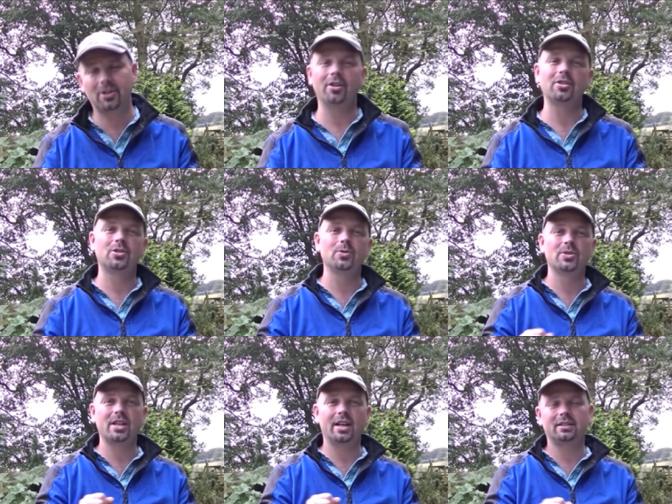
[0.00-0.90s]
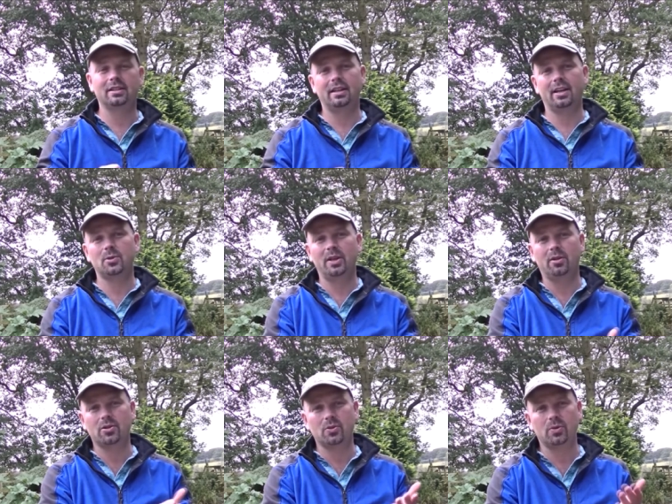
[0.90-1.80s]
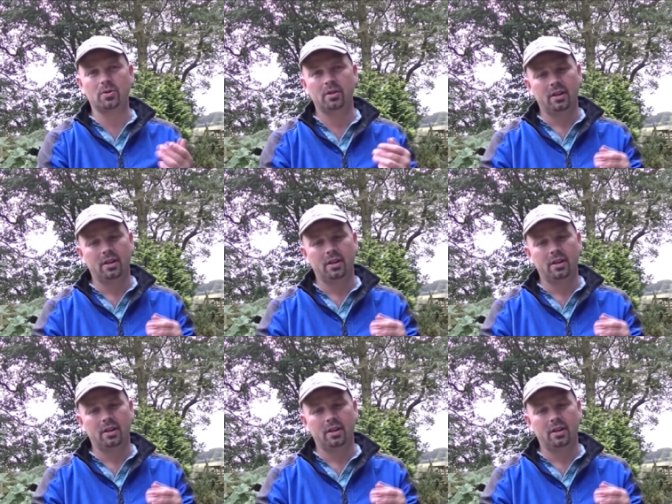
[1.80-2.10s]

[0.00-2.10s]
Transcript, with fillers: coin shooting site in the next week or so,